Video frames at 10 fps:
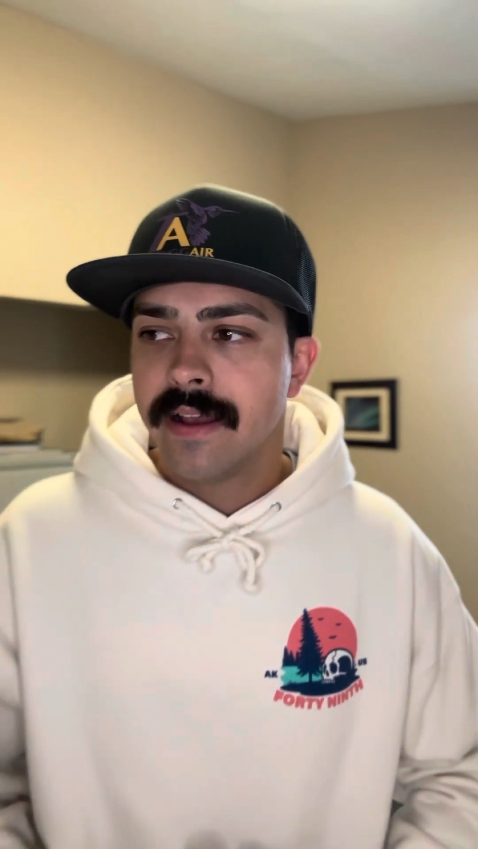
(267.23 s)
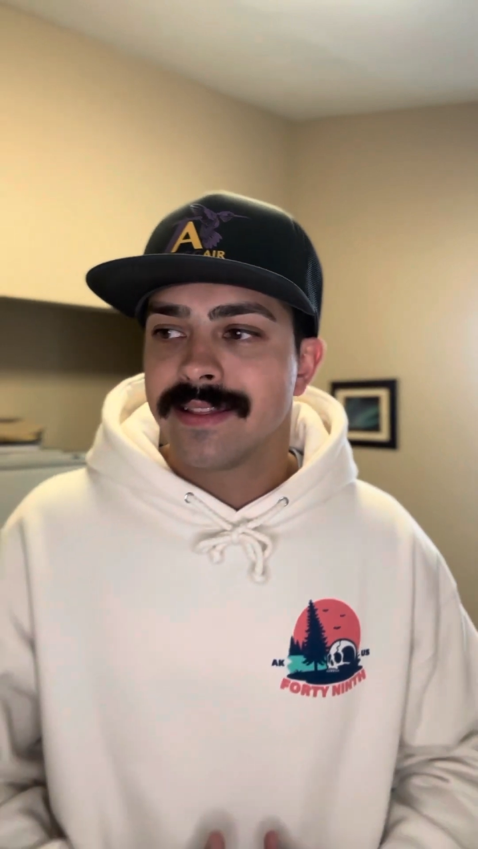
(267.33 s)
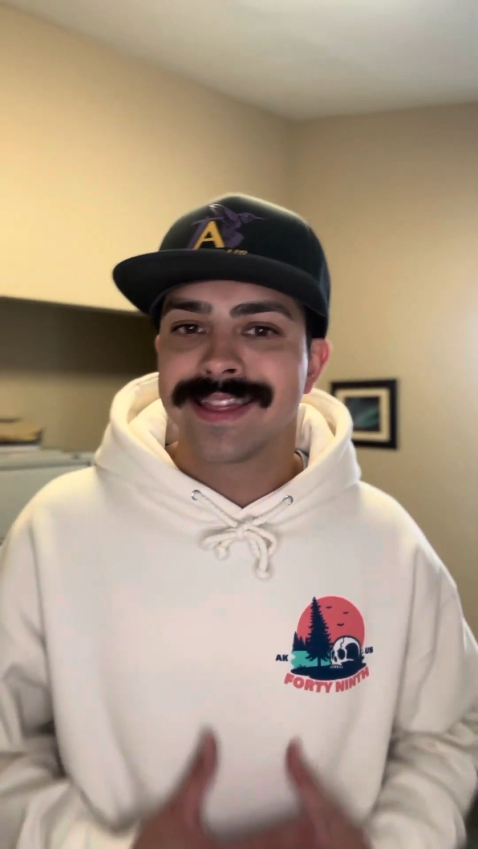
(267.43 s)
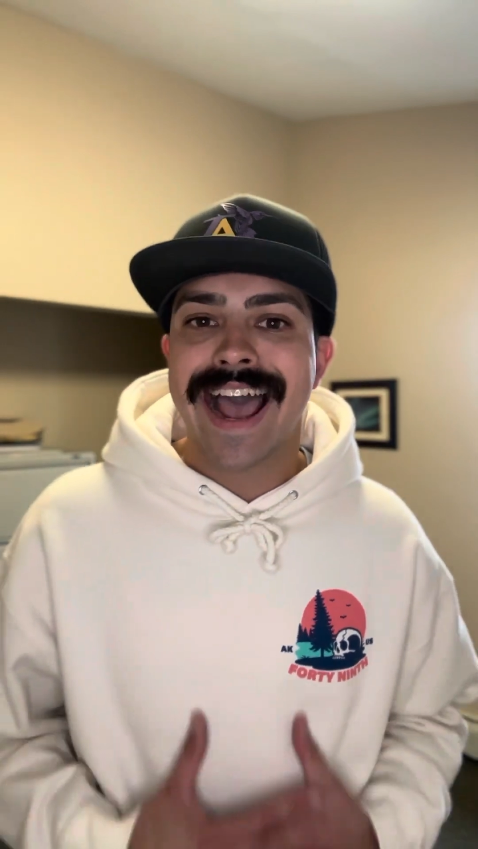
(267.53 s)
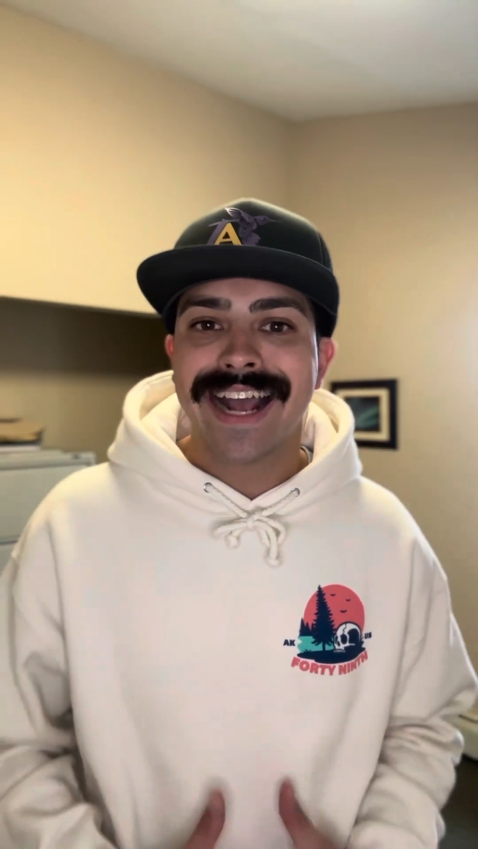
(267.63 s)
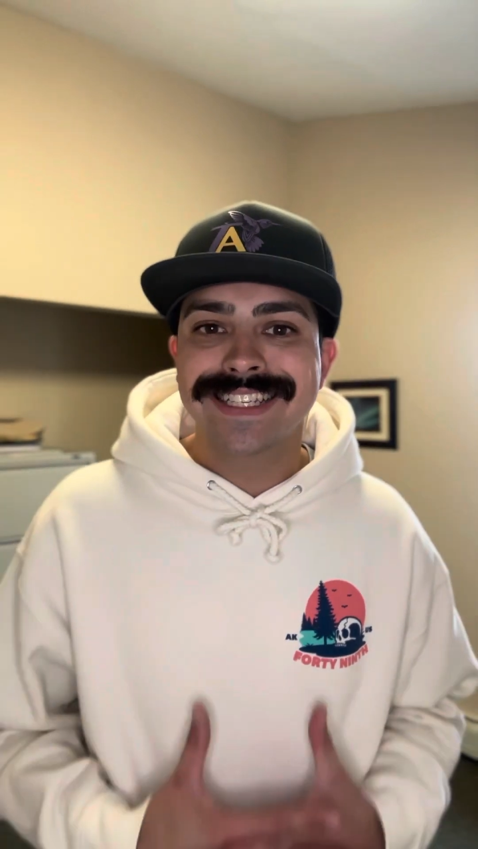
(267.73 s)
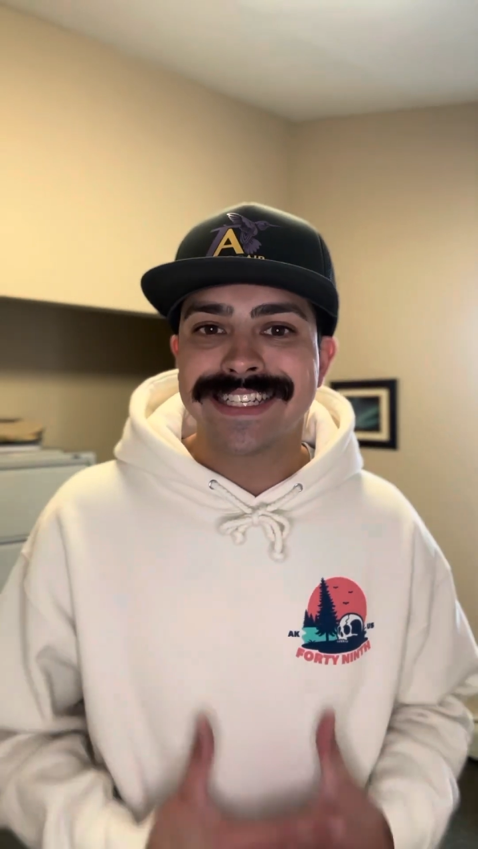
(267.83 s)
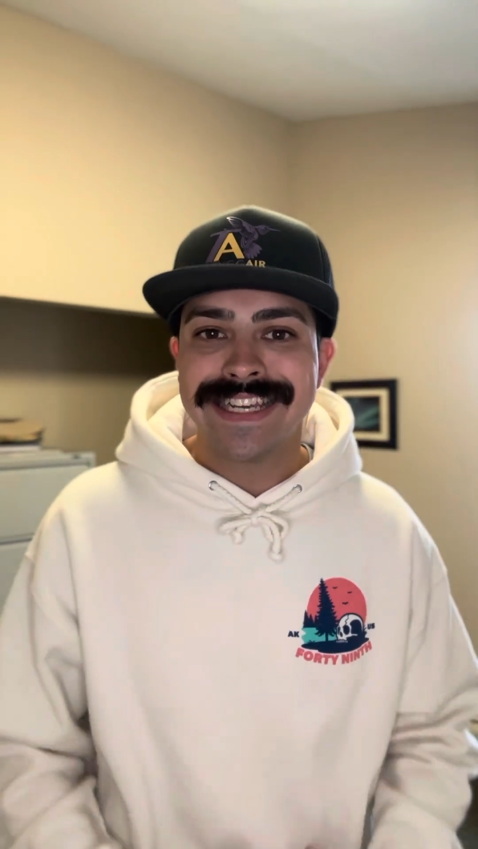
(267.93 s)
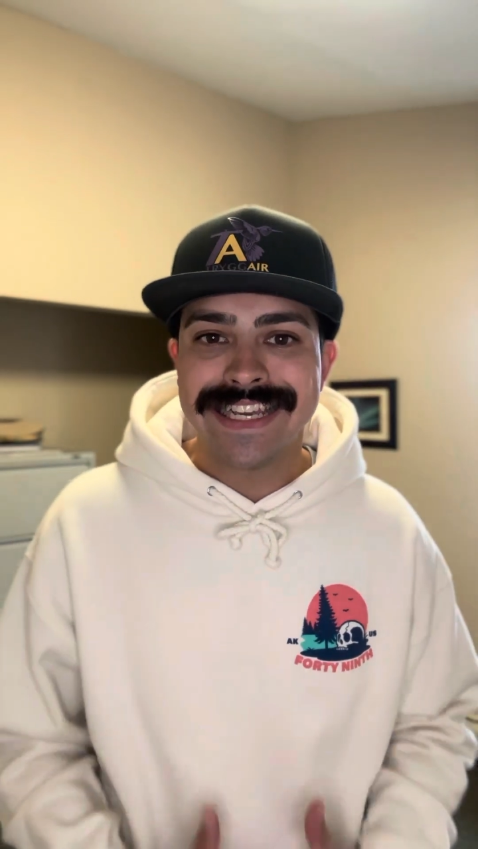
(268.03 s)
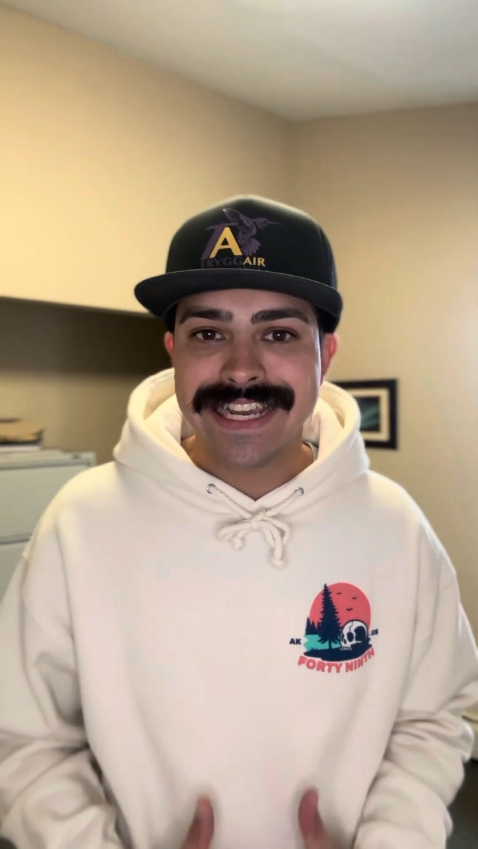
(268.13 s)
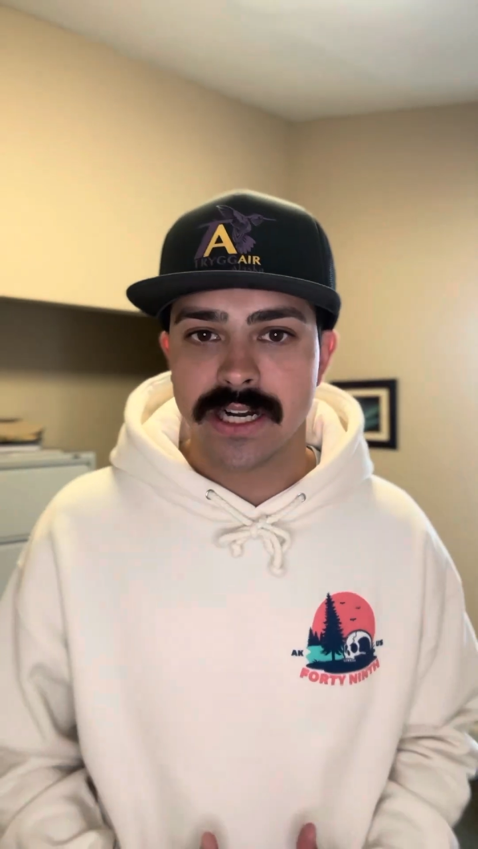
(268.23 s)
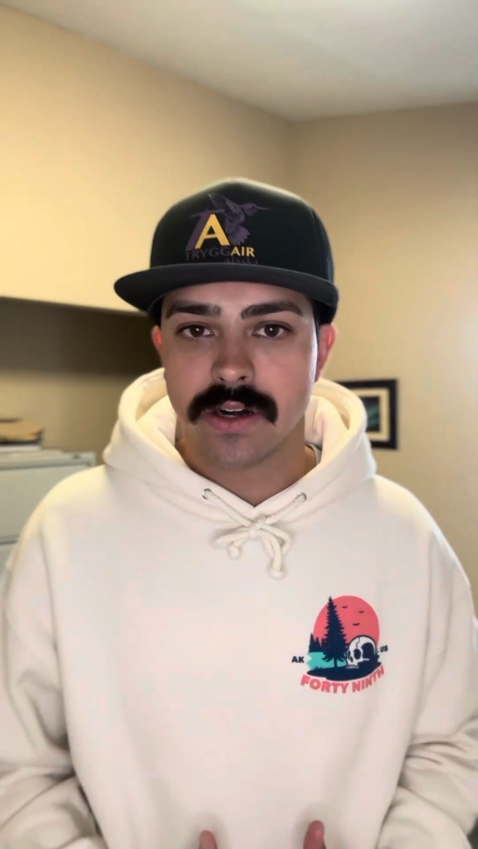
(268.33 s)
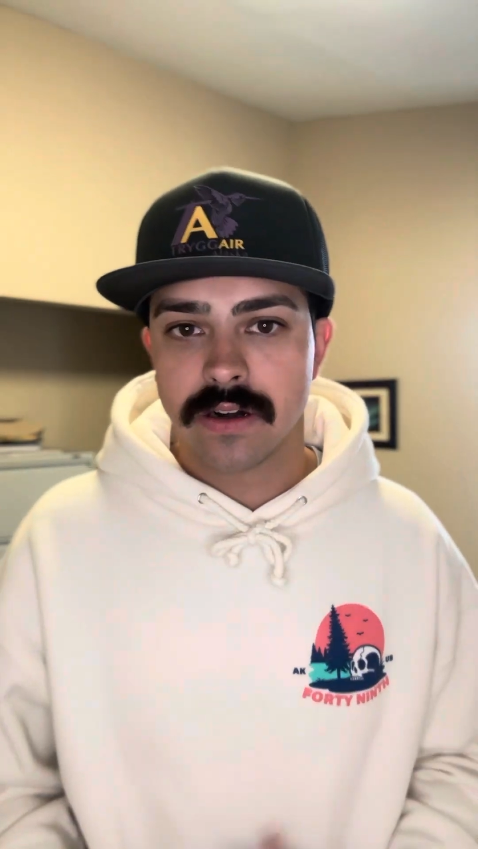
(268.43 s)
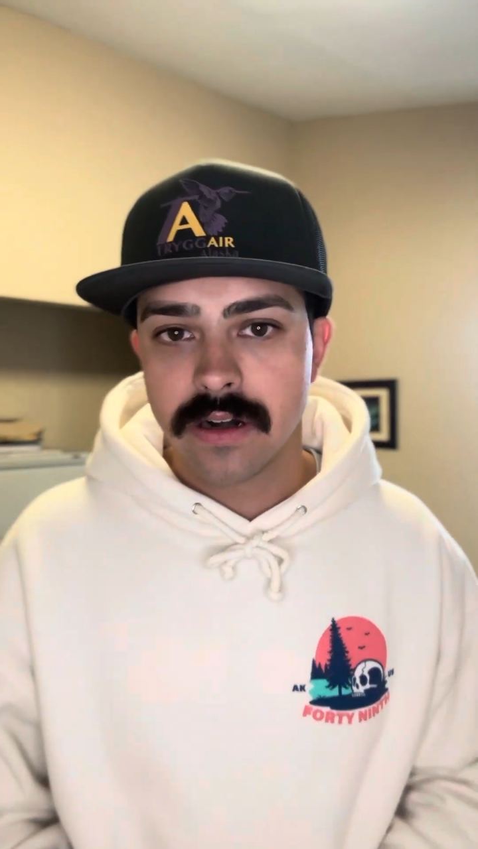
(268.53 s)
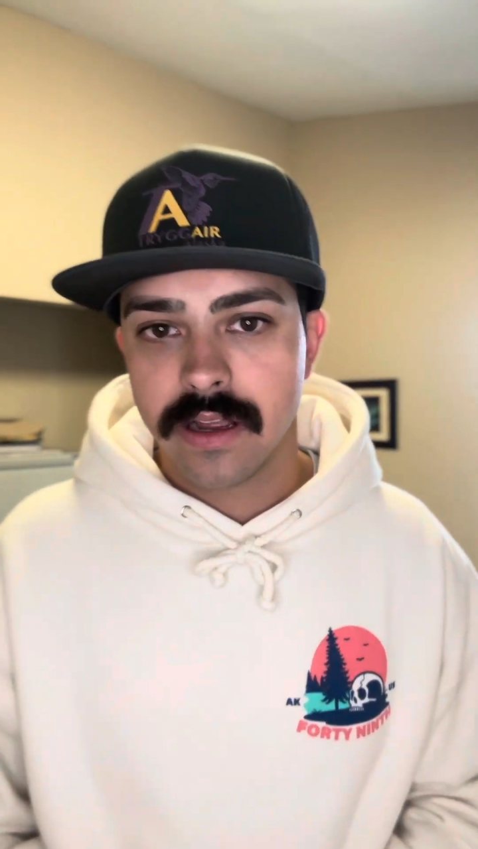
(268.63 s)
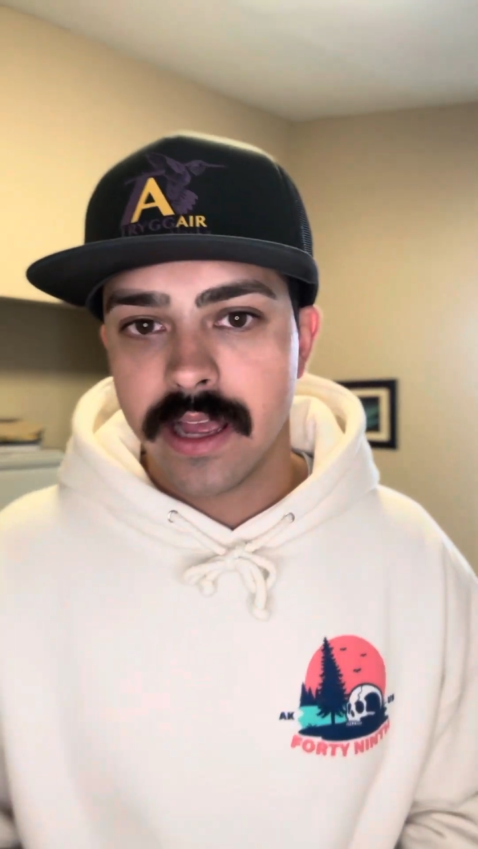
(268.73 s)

last year